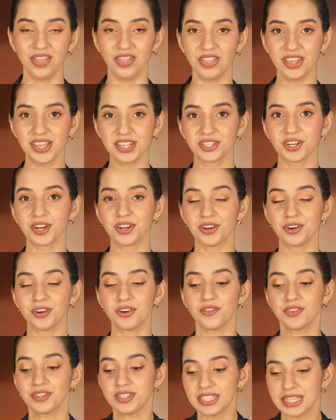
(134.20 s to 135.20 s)
These are
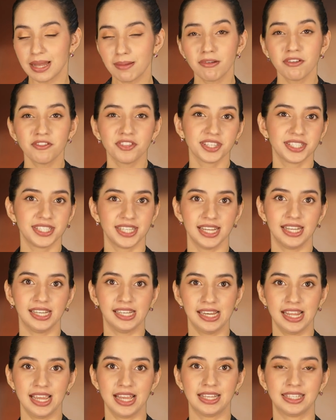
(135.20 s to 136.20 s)
some of the
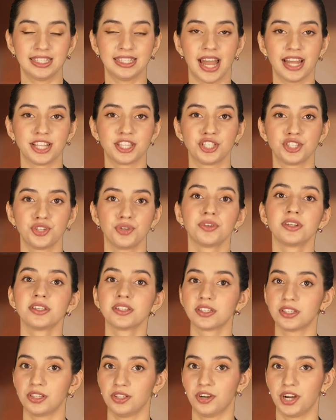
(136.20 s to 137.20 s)
techniques that
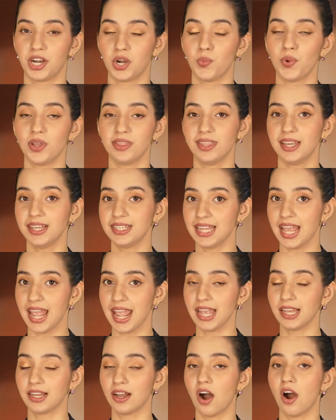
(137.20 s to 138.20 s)
students learn when they
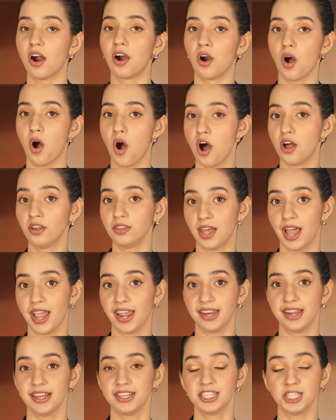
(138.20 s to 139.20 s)
take our
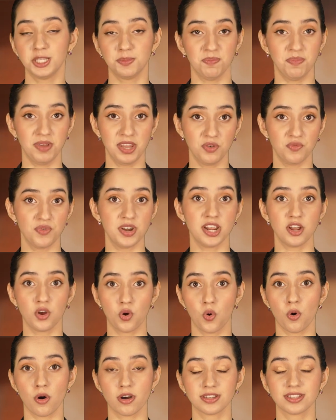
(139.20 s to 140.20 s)
online speed reading
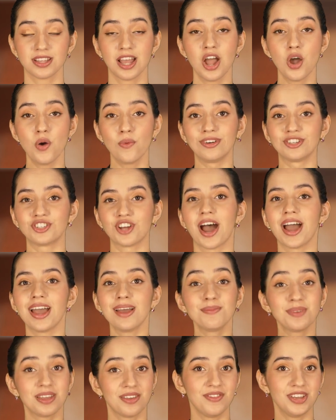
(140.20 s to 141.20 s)
course, which I
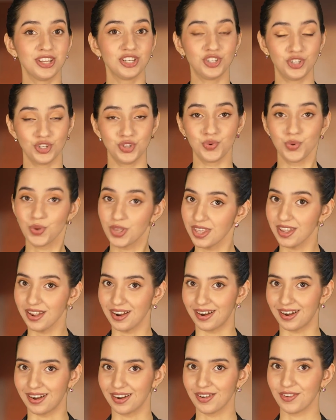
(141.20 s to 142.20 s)
am giving to you
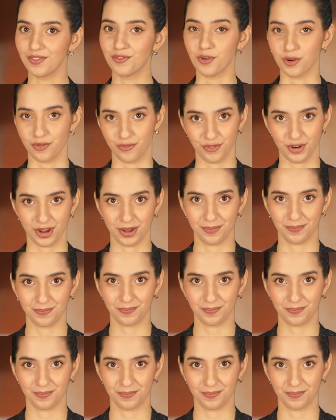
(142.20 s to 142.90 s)
here for free.